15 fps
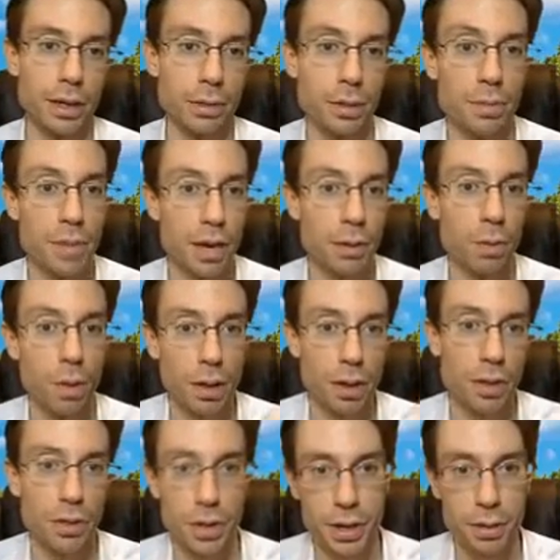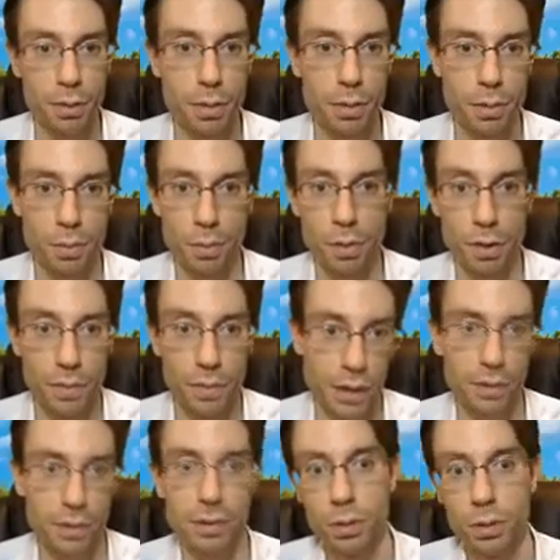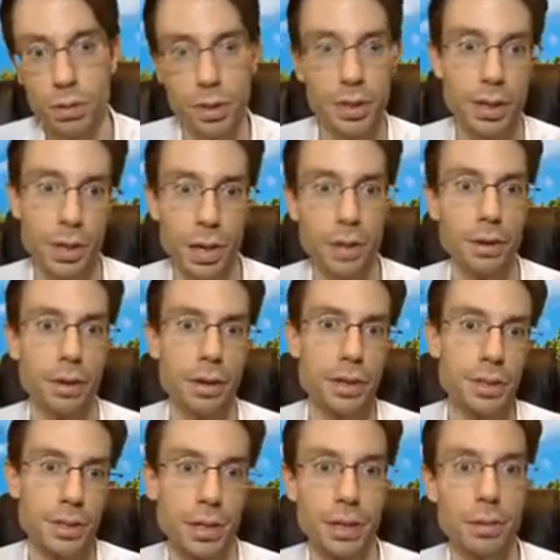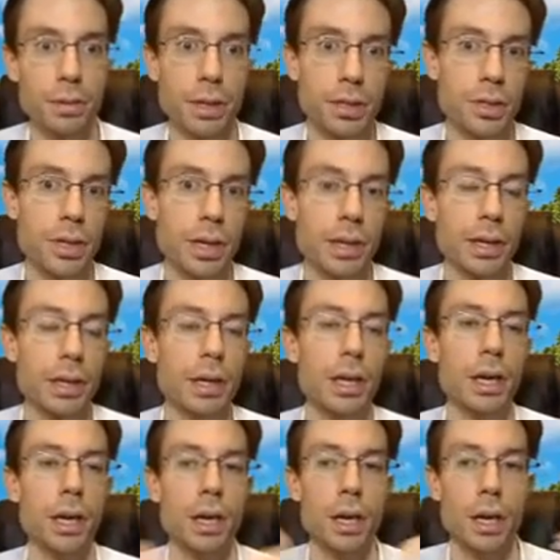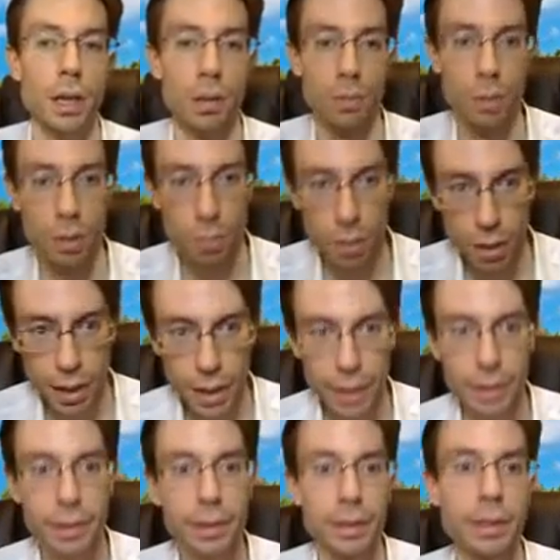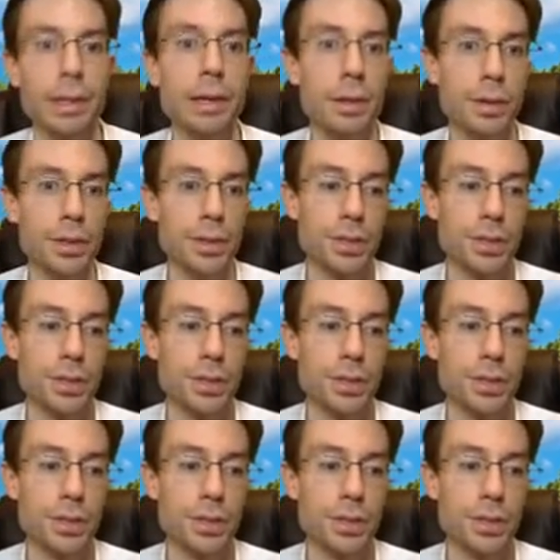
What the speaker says: Like we make one thing more valuable than another. And it's like, wait a second, where we're headed here in this